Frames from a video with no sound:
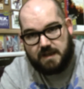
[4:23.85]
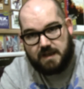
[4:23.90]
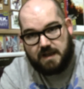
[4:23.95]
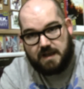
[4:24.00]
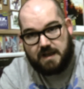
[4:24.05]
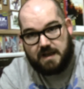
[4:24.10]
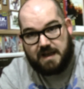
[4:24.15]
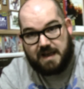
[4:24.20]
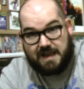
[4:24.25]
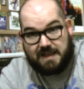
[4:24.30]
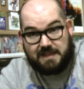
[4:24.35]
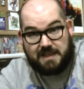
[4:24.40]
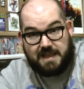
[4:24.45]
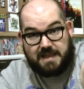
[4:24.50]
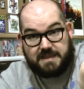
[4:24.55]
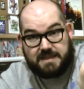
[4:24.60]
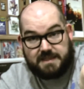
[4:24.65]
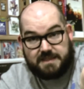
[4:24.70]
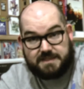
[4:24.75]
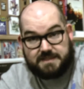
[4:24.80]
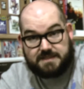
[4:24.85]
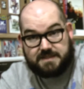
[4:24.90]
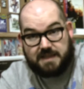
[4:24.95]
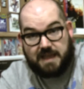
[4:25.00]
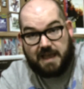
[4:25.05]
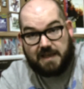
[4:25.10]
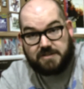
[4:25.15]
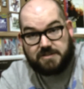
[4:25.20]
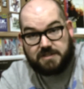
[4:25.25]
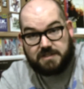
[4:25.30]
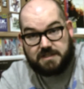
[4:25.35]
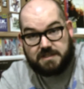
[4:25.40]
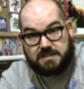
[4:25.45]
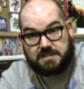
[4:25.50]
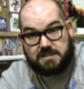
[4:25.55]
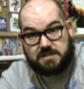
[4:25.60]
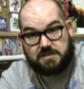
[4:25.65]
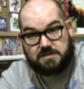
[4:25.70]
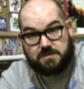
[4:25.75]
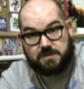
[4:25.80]
Uh, I like this, actually.
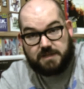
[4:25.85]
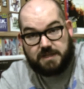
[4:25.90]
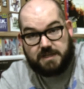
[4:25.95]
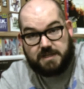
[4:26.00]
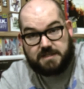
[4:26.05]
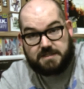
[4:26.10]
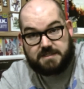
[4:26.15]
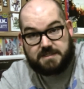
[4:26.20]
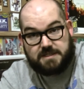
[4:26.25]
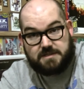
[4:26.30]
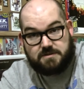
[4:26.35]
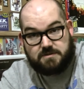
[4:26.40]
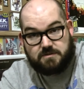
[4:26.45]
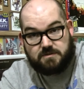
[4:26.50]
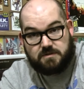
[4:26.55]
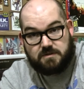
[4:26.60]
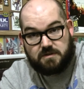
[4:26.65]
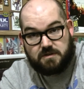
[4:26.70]
This looks really good, too.